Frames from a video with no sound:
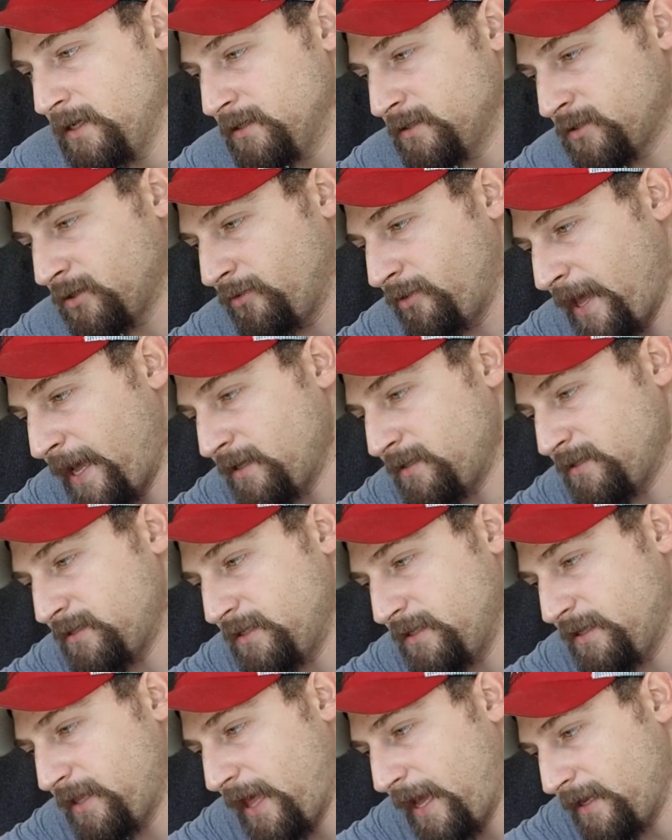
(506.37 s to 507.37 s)
So that's
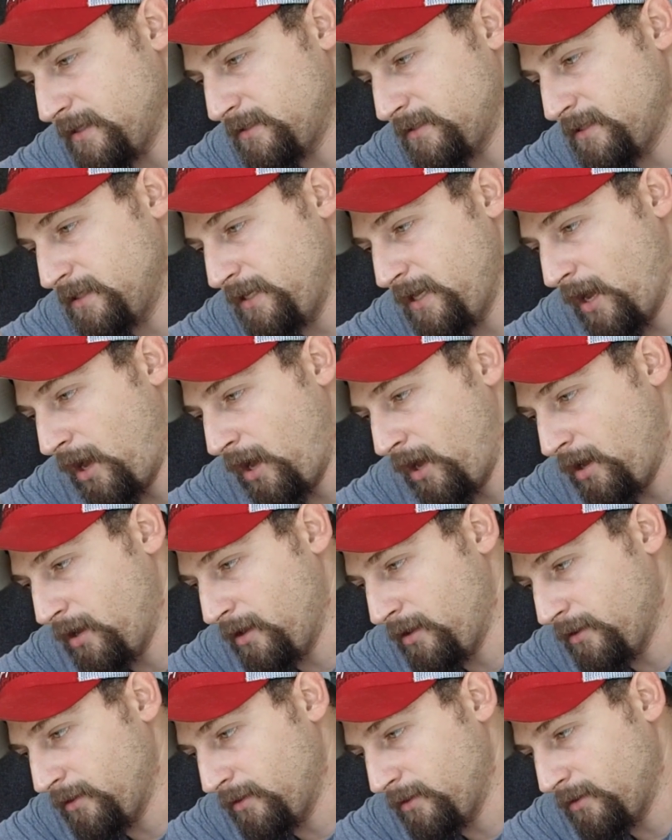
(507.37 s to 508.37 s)
the
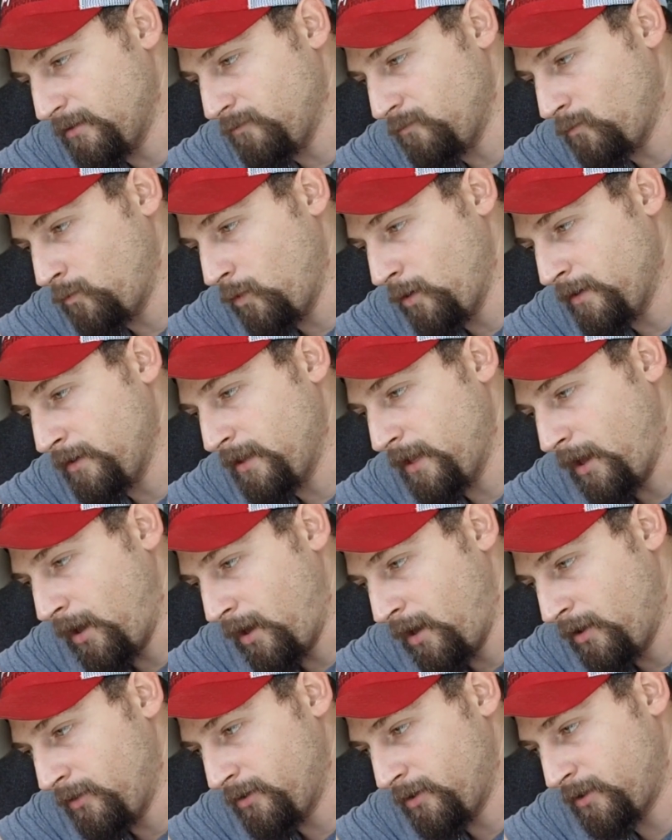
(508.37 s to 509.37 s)
one of the
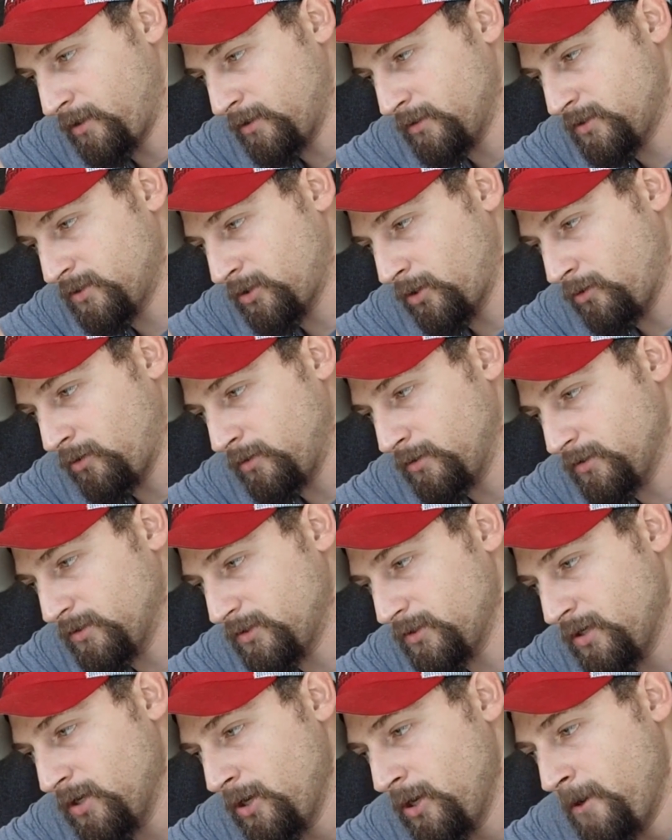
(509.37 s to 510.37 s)
other concerns.